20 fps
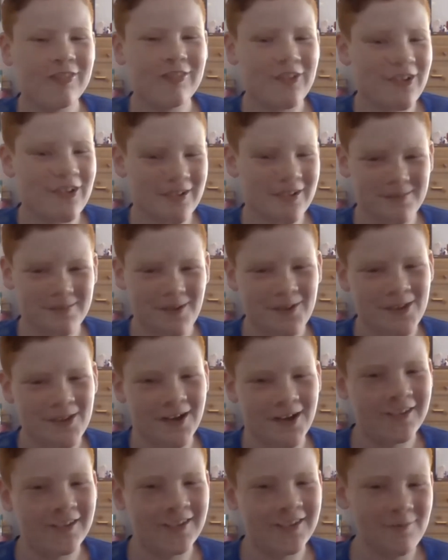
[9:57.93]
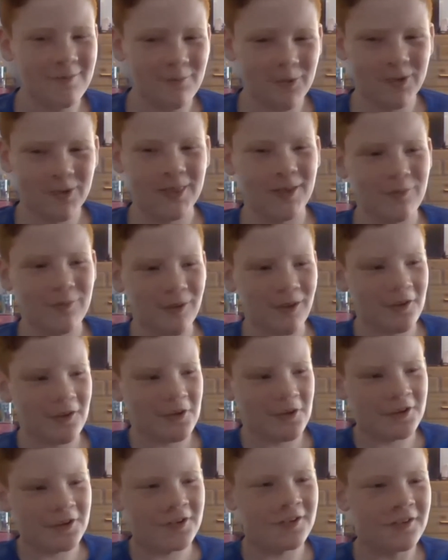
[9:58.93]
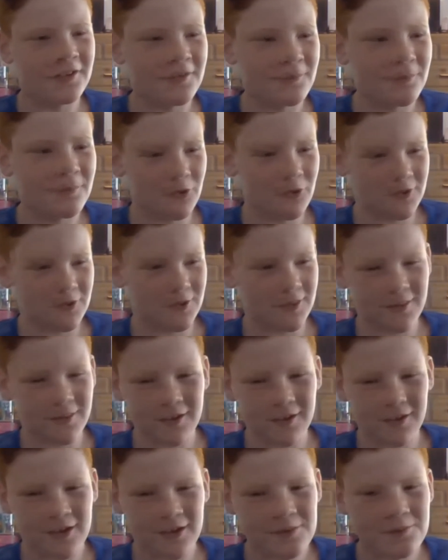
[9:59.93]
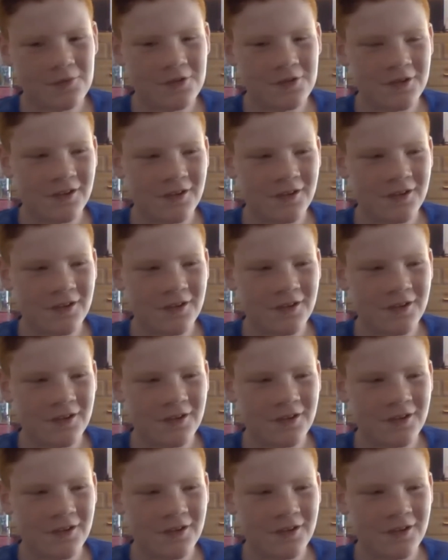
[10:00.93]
We just talk about hockey more than my heart most of the time.